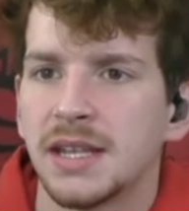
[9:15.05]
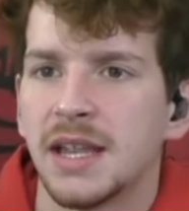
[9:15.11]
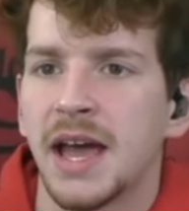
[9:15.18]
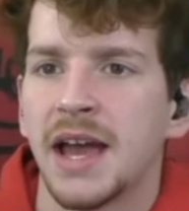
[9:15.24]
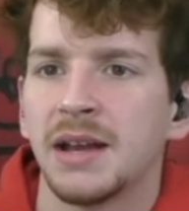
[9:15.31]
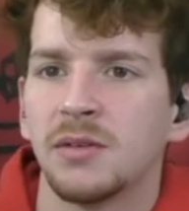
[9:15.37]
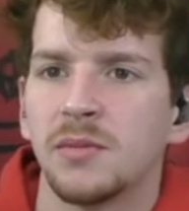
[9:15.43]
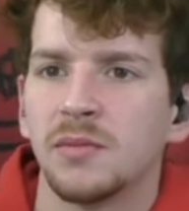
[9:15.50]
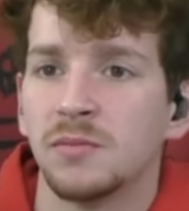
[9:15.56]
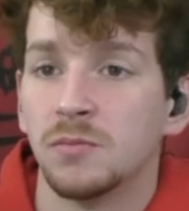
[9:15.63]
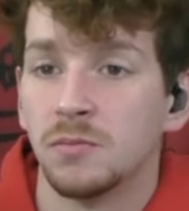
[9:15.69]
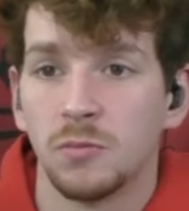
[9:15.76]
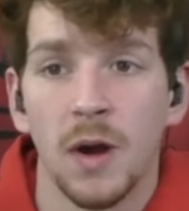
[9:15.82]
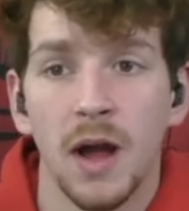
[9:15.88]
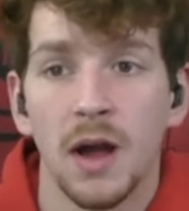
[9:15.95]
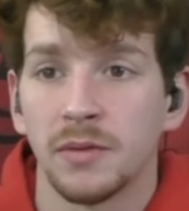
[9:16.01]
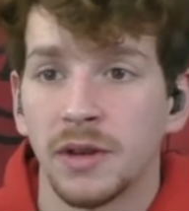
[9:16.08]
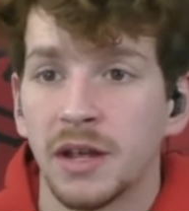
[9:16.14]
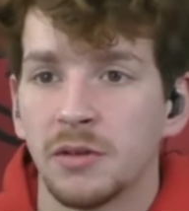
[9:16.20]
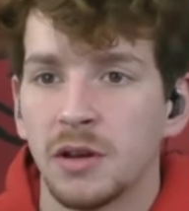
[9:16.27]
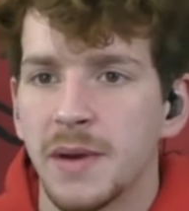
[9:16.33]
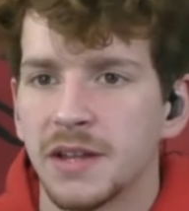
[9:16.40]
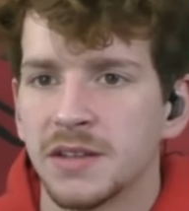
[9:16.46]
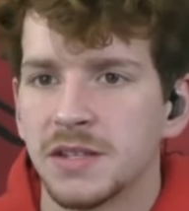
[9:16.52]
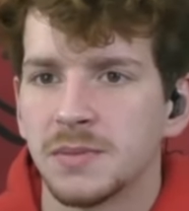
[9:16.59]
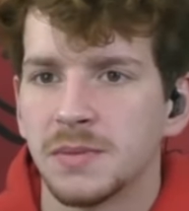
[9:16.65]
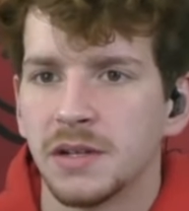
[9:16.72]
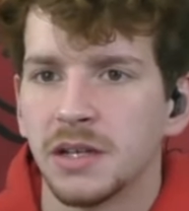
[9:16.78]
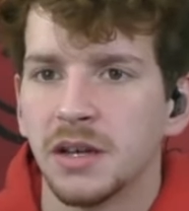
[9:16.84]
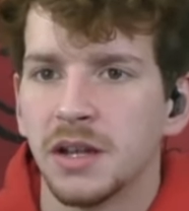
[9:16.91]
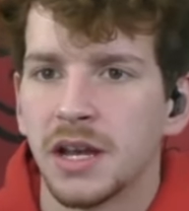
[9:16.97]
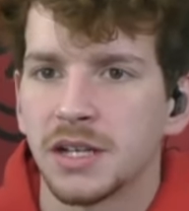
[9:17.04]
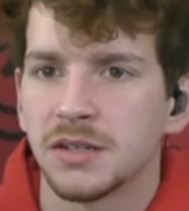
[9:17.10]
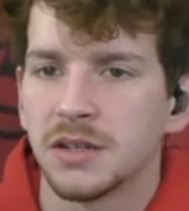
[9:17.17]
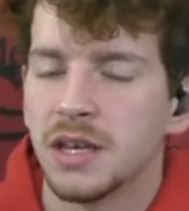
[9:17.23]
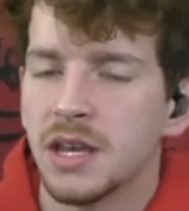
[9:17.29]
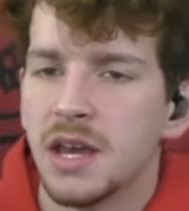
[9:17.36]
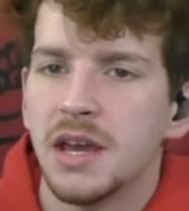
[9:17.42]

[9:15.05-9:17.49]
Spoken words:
9 rebounds. That's pretty good, actually.